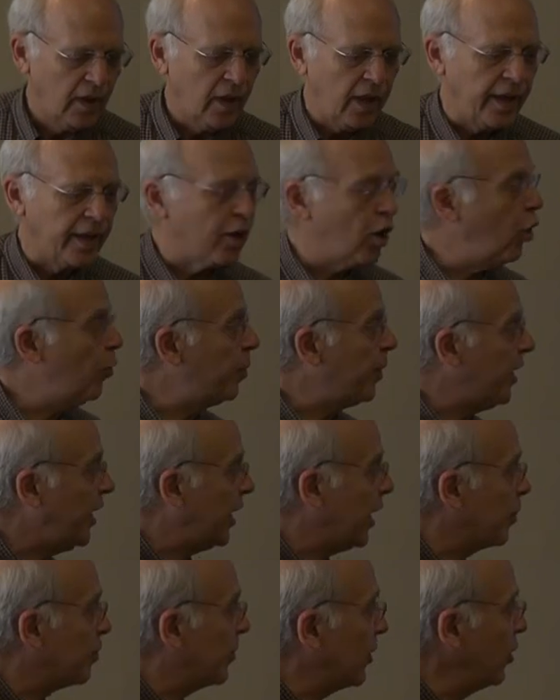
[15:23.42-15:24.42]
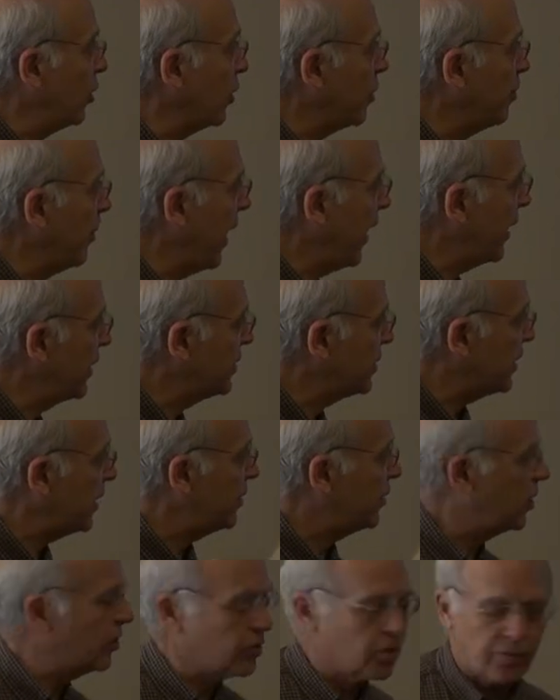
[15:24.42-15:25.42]
and opening up the Look
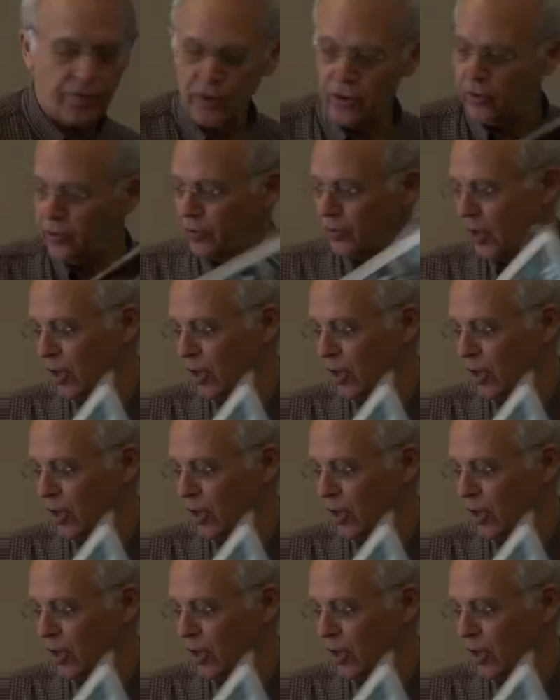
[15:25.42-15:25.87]
magazine, those of you who